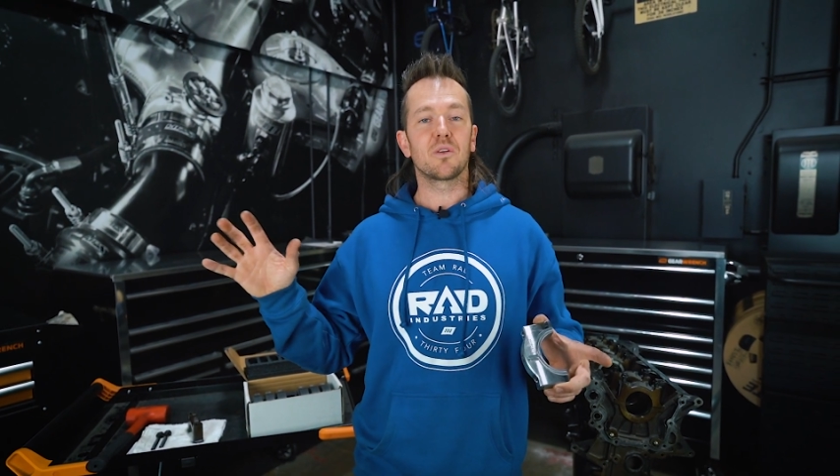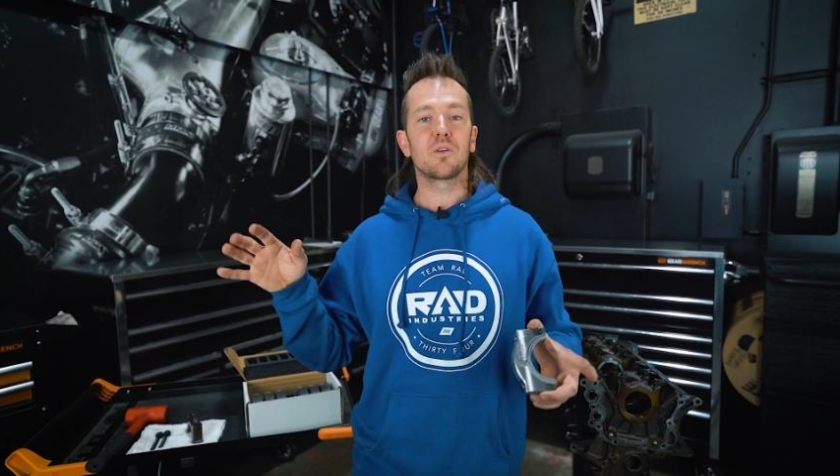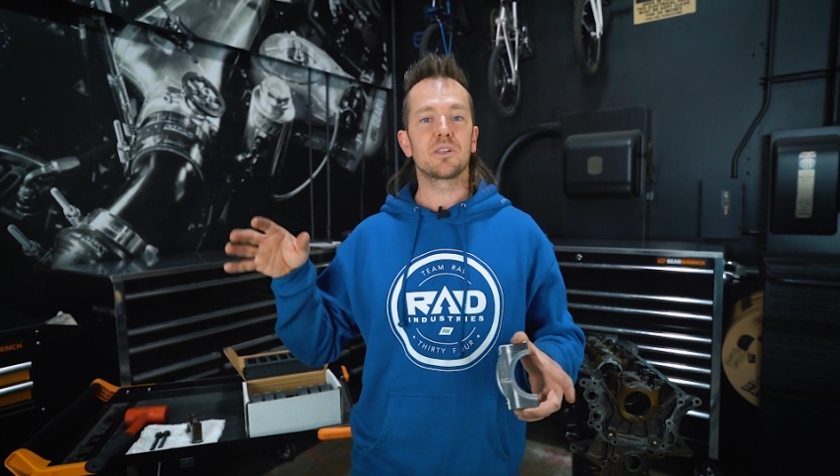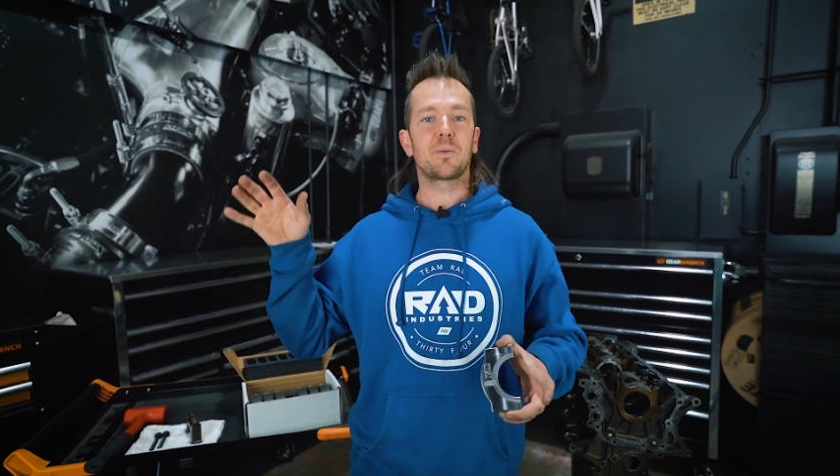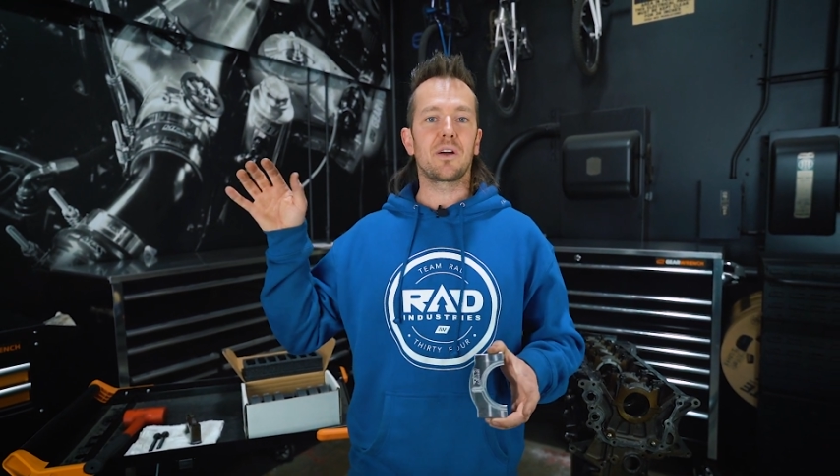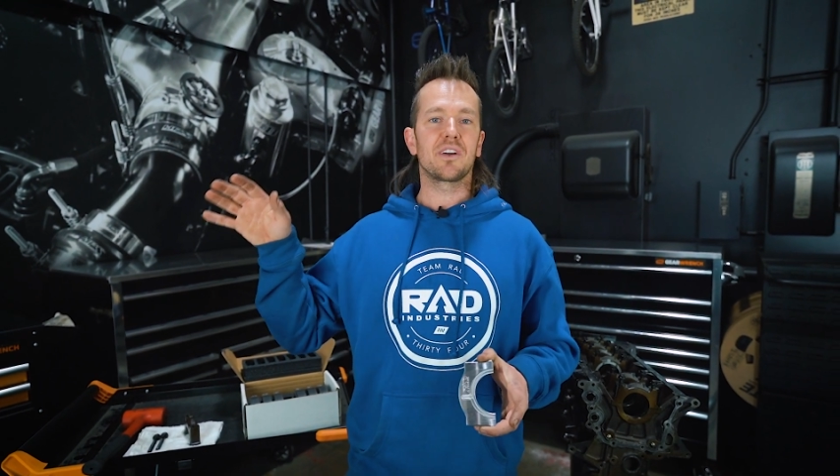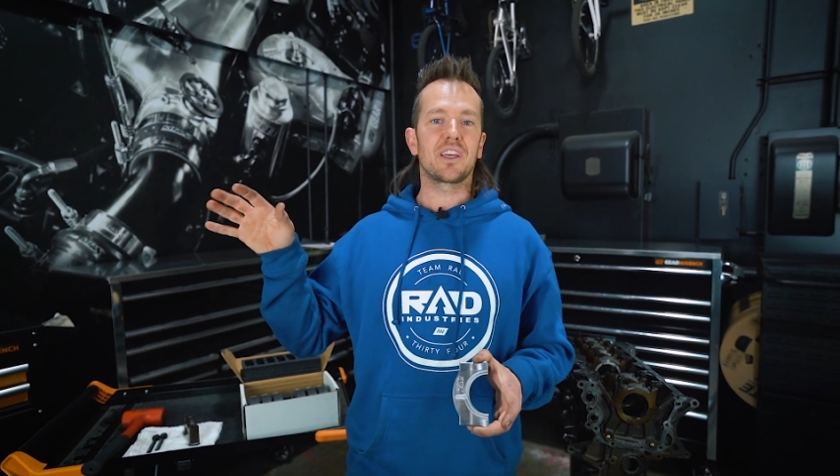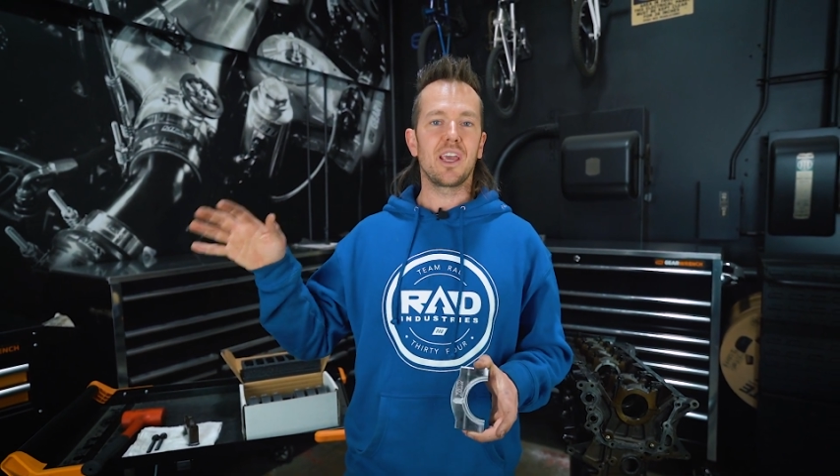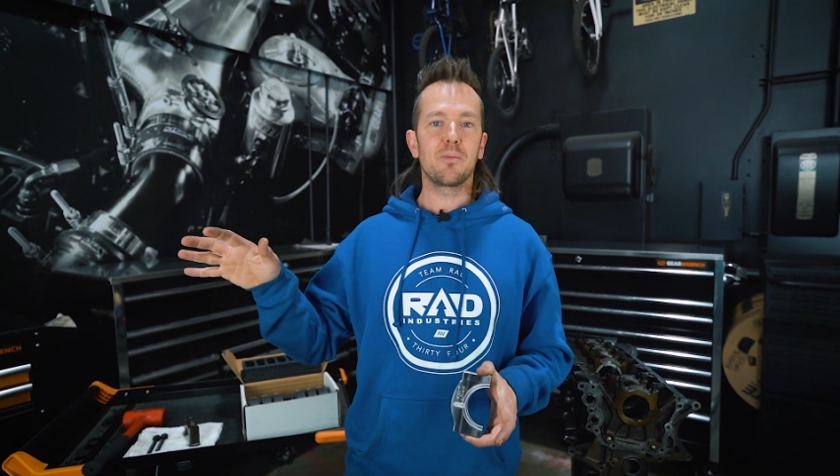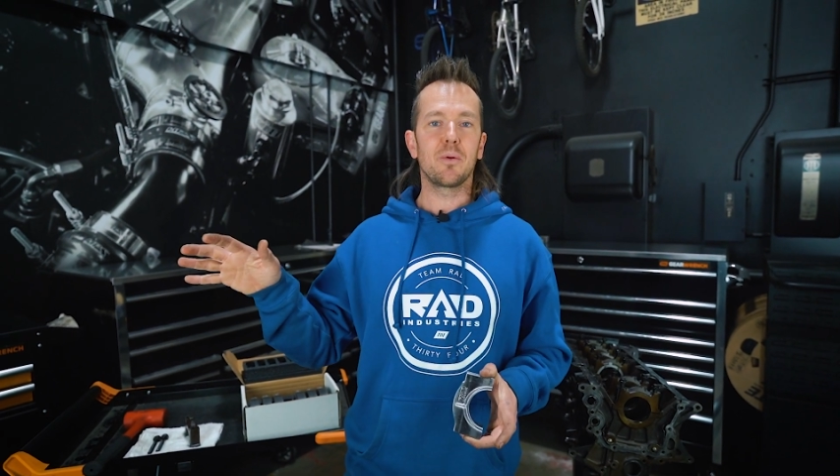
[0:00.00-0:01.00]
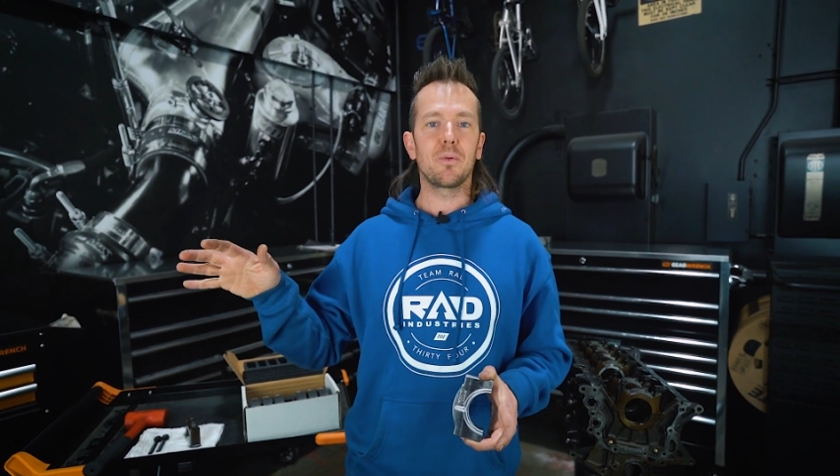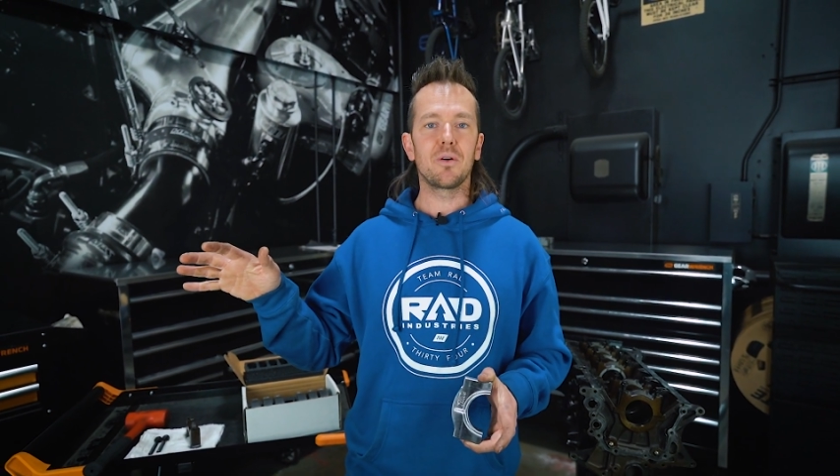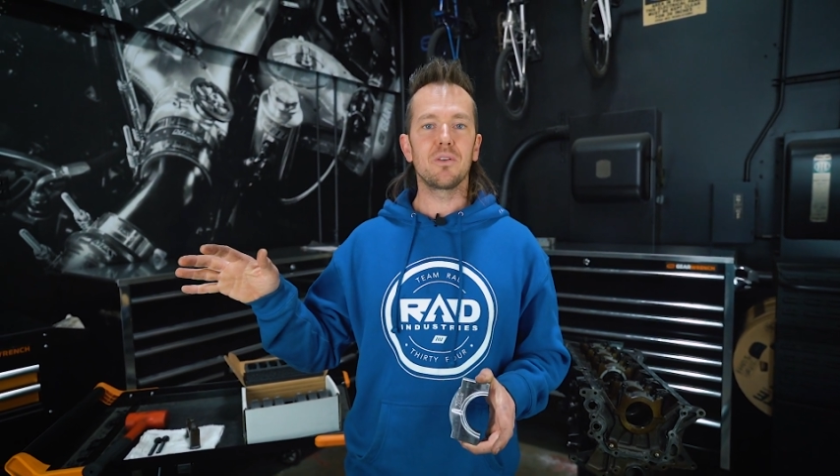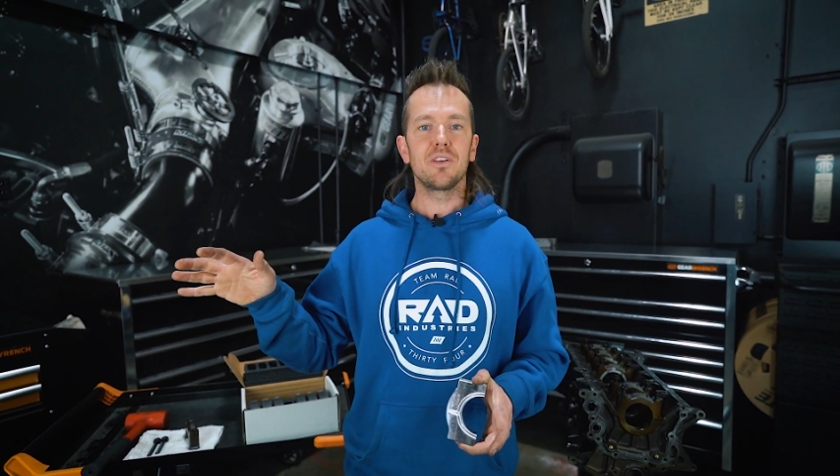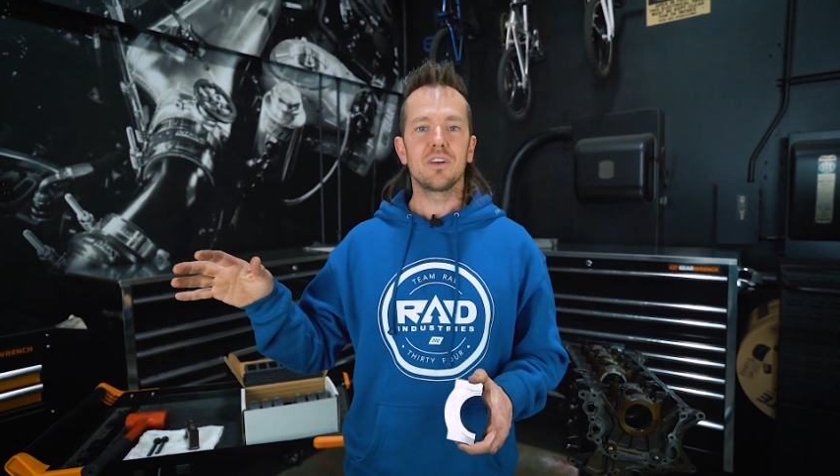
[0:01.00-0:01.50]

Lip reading: horsepower capable,